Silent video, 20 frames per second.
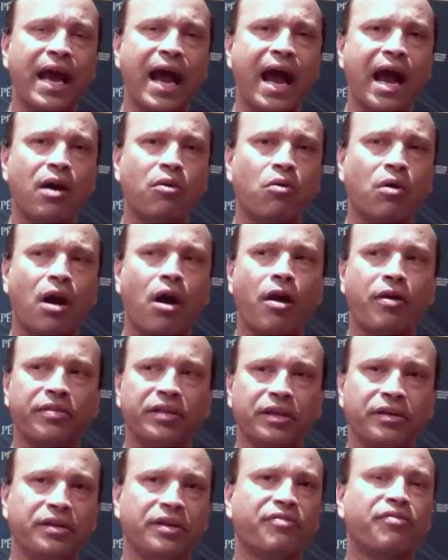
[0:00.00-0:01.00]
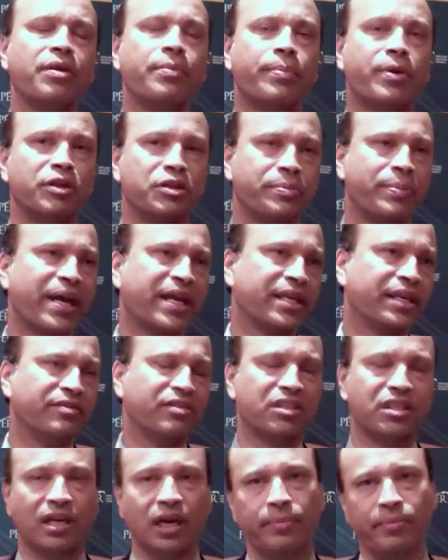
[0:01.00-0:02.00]
How are the different
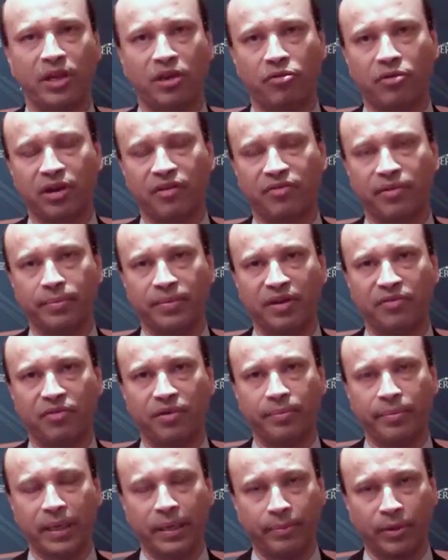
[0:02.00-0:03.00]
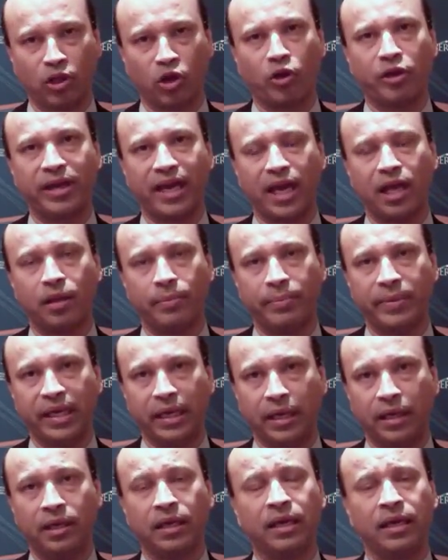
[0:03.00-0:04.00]
perspectives that I'm hearing from different people going to help
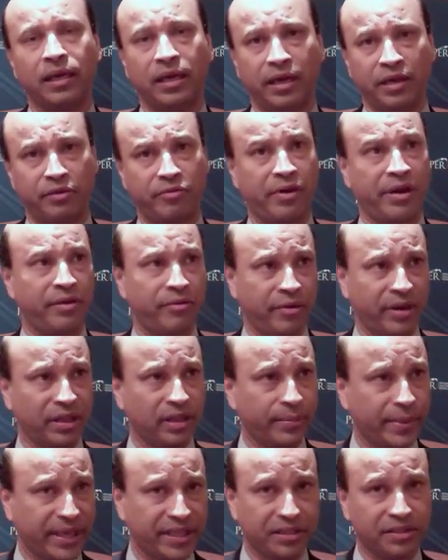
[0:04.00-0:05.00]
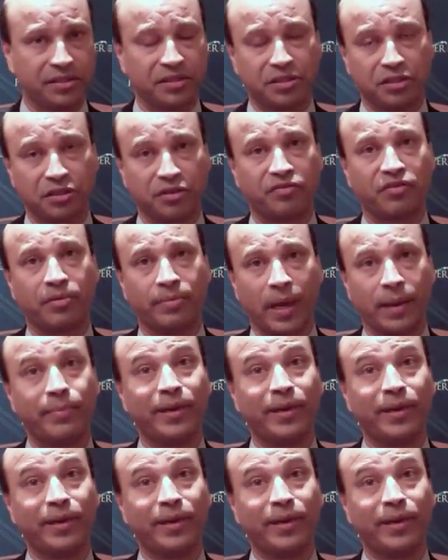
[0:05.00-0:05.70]
me in rendering the best decision for my